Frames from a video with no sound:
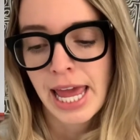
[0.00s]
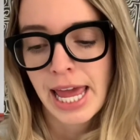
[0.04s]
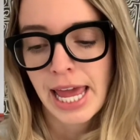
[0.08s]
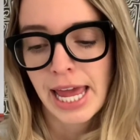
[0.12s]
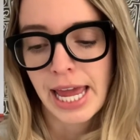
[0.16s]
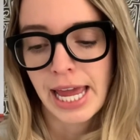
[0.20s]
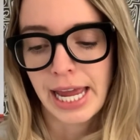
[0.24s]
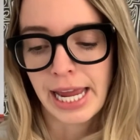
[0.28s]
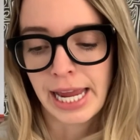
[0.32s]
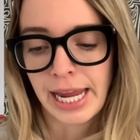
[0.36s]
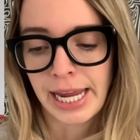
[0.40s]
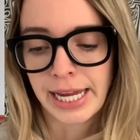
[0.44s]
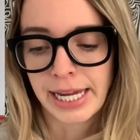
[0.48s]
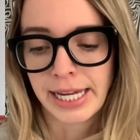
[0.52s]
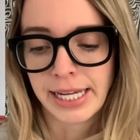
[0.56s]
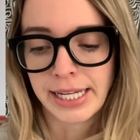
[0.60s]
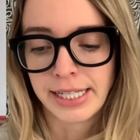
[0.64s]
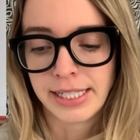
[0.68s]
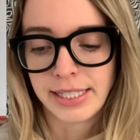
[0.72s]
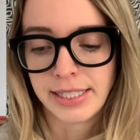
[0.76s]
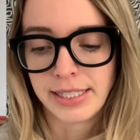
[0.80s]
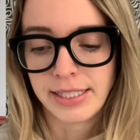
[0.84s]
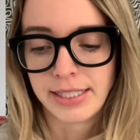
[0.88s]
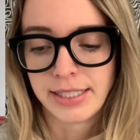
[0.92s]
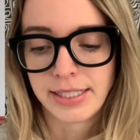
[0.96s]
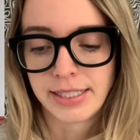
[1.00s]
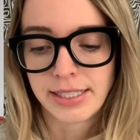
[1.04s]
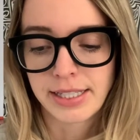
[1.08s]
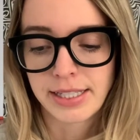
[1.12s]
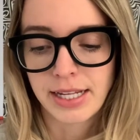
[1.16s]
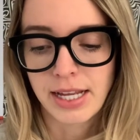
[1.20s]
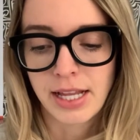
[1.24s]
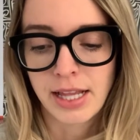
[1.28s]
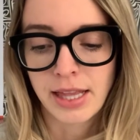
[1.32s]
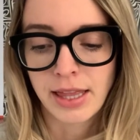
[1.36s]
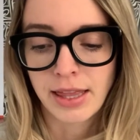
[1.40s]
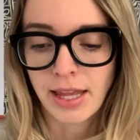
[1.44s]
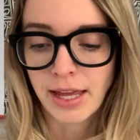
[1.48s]
and
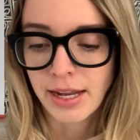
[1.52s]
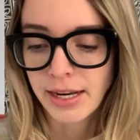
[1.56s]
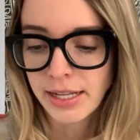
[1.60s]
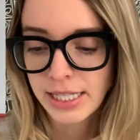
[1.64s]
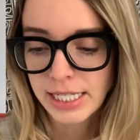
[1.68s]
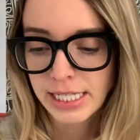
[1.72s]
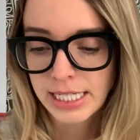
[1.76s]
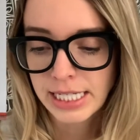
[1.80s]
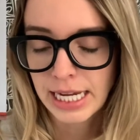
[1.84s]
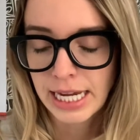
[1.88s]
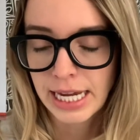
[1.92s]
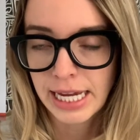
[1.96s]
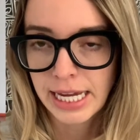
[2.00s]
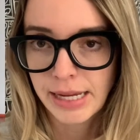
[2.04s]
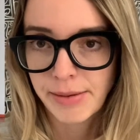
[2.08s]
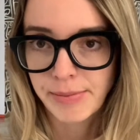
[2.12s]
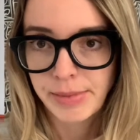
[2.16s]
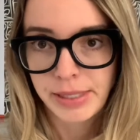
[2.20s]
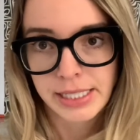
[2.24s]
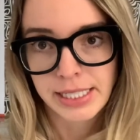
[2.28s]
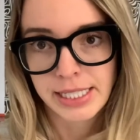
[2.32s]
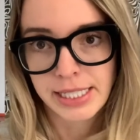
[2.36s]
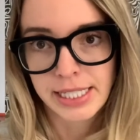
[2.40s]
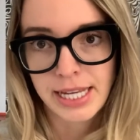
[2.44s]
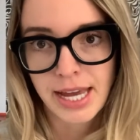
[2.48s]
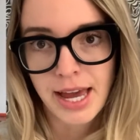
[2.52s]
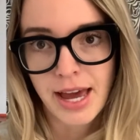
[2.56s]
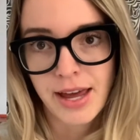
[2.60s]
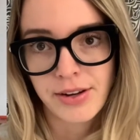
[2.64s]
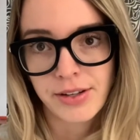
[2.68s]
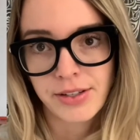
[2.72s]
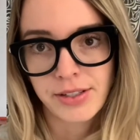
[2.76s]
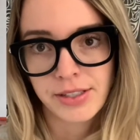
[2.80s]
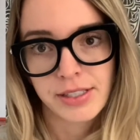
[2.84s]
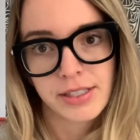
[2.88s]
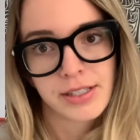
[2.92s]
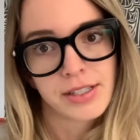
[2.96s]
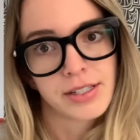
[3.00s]
a lot of the time in
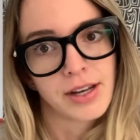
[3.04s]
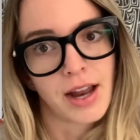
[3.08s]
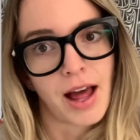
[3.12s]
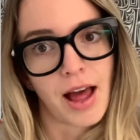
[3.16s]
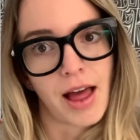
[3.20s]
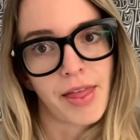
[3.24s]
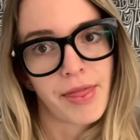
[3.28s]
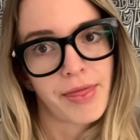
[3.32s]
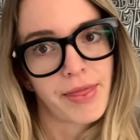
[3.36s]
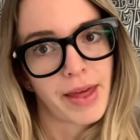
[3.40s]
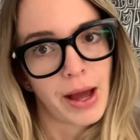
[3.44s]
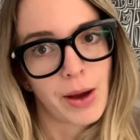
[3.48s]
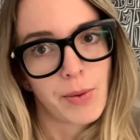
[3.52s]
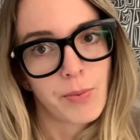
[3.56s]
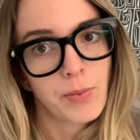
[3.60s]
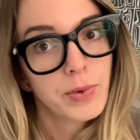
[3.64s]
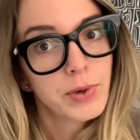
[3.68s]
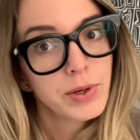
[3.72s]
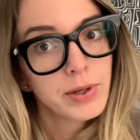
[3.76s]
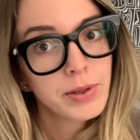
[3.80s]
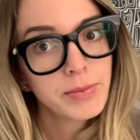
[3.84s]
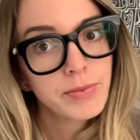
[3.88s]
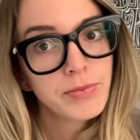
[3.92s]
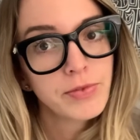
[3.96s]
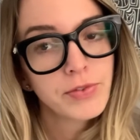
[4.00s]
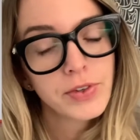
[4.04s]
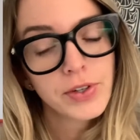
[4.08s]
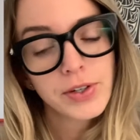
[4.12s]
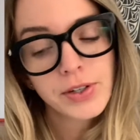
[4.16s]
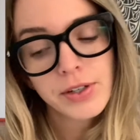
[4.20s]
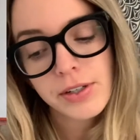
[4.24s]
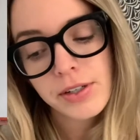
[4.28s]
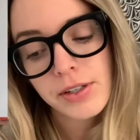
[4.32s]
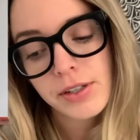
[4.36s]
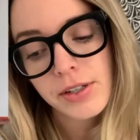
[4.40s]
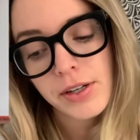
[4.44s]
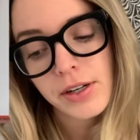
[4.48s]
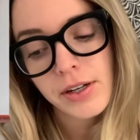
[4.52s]
Seattle it's not that warm
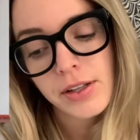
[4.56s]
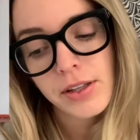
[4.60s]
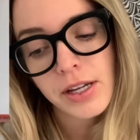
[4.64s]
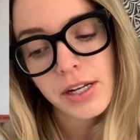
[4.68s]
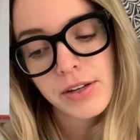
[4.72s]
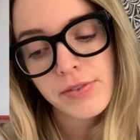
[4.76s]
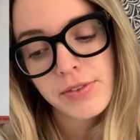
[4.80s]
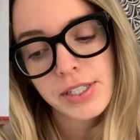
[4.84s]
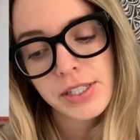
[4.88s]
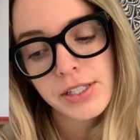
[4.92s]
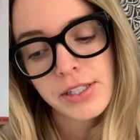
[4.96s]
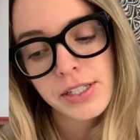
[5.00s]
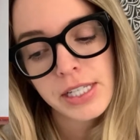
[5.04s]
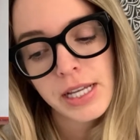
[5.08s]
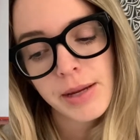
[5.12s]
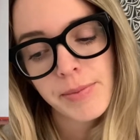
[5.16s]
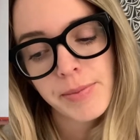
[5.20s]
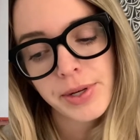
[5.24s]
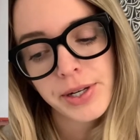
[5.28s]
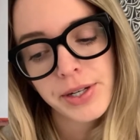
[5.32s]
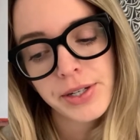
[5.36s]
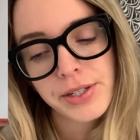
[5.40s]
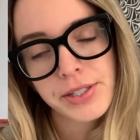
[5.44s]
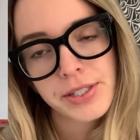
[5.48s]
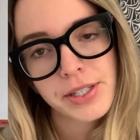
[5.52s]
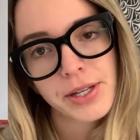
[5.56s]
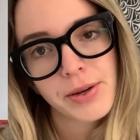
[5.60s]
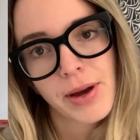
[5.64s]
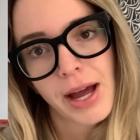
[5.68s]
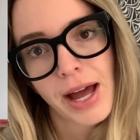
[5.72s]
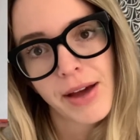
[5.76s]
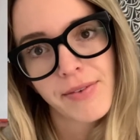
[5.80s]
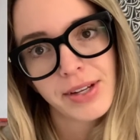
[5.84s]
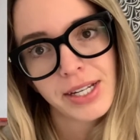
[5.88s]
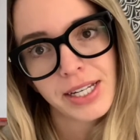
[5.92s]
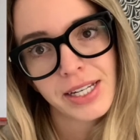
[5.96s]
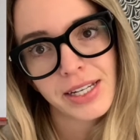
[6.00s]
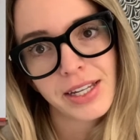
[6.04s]
for a lot of our summer, so
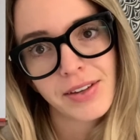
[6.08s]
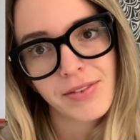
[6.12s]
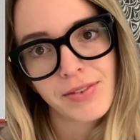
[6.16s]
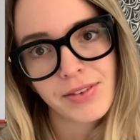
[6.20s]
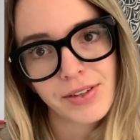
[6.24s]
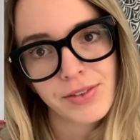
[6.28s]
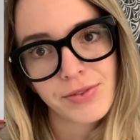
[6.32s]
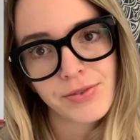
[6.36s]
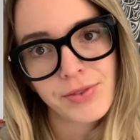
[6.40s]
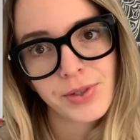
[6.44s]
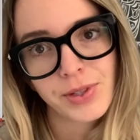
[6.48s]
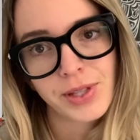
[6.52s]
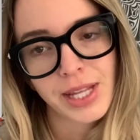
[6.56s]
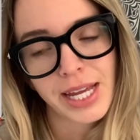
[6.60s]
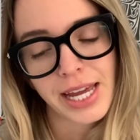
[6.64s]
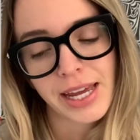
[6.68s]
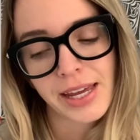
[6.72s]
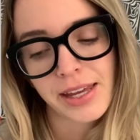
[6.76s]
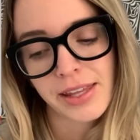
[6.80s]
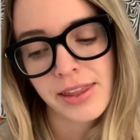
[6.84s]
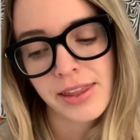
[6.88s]
having even a full length